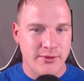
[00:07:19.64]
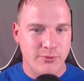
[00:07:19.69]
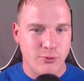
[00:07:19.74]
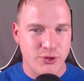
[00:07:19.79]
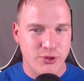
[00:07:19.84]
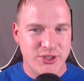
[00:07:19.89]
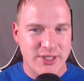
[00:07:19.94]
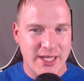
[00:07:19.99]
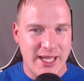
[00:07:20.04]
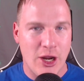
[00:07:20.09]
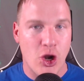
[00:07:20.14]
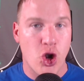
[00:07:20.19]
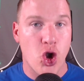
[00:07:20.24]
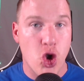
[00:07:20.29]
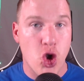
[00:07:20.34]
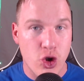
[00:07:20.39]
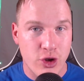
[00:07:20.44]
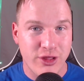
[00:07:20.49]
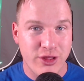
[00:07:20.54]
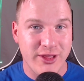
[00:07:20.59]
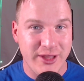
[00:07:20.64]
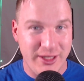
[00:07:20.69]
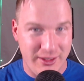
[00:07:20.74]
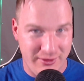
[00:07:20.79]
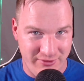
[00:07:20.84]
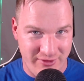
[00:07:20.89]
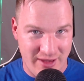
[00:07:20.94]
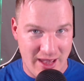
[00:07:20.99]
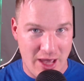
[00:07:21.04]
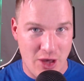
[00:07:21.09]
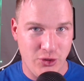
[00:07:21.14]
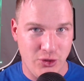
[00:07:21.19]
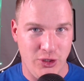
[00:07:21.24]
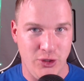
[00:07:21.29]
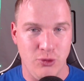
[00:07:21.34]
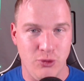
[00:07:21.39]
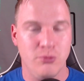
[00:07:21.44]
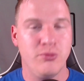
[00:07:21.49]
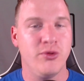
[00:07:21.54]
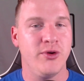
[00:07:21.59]
we'll say earthly
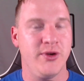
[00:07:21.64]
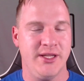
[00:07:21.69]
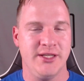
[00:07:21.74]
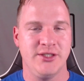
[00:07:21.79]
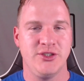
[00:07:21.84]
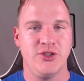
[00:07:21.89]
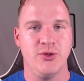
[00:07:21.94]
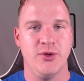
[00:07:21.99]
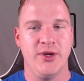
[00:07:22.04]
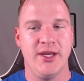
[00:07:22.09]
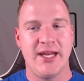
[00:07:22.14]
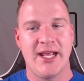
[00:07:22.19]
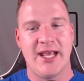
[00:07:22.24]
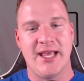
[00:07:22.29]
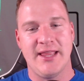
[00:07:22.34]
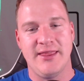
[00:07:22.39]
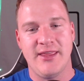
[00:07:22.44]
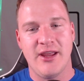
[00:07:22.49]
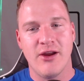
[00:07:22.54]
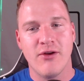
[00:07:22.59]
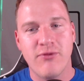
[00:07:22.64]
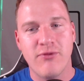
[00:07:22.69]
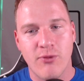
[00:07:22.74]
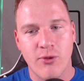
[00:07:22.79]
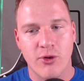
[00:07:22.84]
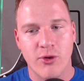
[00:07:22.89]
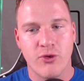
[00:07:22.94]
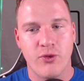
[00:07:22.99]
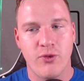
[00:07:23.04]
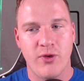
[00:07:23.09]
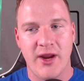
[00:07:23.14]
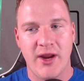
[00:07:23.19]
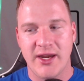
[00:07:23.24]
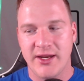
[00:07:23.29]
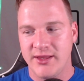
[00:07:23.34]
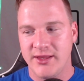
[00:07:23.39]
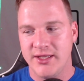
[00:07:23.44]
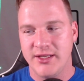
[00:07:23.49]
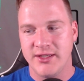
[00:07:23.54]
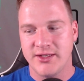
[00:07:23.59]
value put into it, and therefore
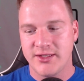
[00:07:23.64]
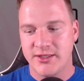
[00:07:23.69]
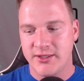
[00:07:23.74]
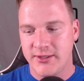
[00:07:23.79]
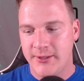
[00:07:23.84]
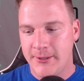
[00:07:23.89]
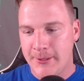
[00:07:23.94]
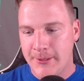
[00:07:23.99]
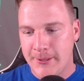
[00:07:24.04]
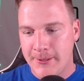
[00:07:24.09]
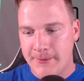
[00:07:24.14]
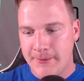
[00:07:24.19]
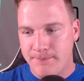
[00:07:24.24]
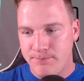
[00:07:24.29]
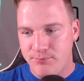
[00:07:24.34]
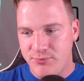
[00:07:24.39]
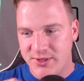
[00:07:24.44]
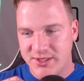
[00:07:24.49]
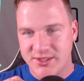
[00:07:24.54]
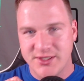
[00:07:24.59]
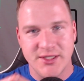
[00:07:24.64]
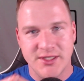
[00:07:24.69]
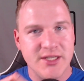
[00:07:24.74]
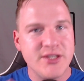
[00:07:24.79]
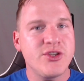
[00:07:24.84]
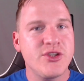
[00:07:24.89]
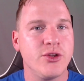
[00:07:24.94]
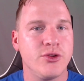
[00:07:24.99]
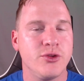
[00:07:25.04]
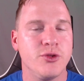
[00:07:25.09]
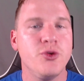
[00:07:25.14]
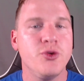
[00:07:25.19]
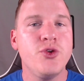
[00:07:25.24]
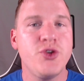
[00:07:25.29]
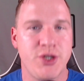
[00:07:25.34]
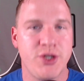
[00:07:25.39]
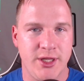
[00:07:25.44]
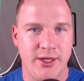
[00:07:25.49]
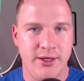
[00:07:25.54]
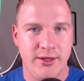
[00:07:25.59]
created this
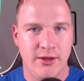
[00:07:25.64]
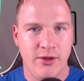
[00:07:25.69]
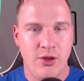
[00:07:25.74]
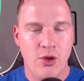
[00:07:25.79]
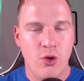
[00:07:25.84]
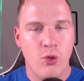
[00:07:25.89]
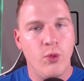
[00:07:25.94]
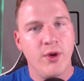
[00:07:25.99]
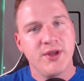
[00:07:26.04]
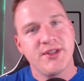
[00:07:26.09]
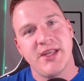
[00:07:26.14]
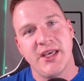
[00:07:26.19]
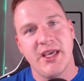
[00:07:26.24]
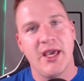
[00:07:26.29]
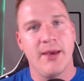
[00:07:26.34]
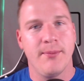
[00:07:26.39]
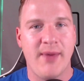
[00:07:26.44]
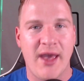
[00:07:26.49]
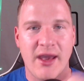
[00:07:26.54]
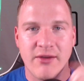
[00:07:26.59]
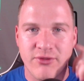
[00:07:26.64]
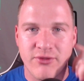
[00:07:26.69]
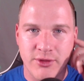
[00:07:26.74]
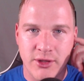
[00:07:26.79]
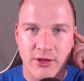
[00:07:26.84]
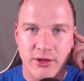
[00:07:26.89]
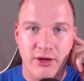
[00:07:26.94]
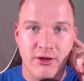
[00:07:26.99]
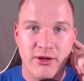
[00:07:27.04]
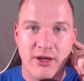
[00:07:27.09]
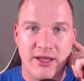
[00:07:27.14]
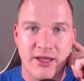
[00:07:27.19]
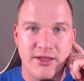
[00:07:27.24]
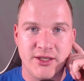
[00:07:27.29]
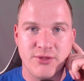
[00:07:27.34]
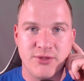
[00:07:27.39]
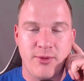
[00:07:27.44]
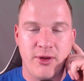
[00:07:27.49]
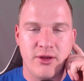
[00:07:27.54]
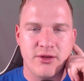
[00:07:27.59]
disillusion. Once they come back from their near-death
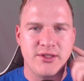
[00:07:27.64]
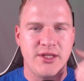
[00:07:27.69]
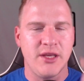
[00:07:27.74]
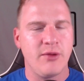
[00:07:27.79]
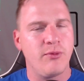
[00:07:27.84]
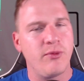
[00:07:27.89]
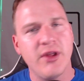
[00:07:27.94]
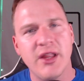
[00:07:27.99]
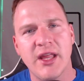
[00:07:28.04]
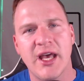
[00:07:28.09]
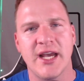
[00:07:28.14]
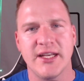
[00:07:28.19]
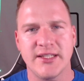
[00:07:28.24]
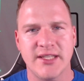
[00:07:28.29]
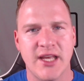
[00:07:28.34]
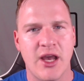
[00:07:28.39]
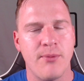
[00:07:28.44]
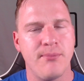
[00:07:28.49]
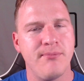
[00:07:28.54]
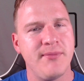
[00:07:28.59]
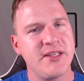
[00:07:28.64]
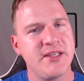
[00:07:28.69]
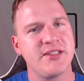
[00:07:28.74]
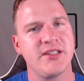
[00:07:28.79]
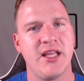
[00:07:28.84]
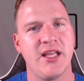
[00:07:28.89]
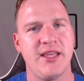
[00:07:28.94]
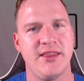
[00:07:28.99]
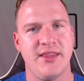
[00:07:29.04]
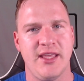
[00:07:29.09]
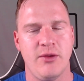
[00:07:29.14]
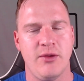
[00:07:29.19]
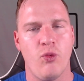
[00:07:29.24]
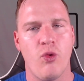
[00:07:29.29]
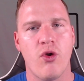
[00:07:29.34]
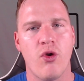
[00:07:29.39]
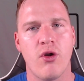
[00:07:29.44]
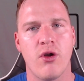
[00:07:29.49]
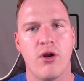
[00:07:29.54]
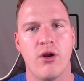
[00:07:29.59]
experience, they realize how misled they
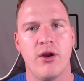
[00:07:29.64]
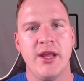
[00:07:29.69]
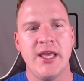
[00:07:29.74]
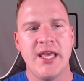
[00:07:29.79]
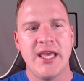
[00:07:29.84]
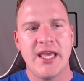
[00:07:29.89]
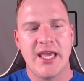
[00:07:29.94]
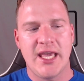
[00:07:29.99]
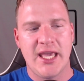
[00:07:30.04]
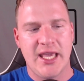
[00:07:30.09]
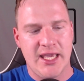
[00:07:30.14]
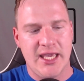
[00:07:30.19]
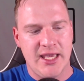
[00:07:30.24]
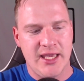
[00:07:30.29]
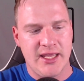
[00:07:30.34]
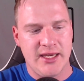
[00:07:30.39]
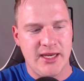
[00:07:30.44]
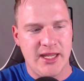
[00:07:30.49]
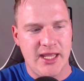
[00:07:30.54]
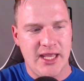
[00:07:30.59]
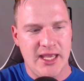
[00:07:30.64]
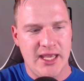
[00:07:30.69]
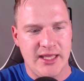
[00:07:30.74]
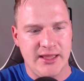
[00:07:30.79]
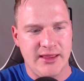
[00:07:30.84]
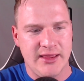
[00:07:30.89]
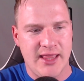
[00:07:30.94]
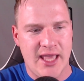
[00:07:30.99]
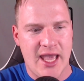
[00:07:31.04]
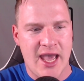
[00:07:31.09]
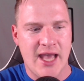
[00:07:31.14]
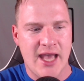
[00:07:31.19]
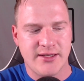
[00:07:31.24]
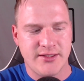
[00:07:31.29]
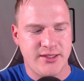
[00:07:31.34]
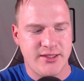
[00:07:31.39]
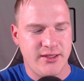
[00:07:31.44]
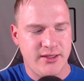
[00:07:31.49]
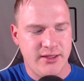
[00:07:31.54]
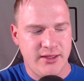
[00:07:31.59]
were in
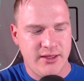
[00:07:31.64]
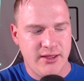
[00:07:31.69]
that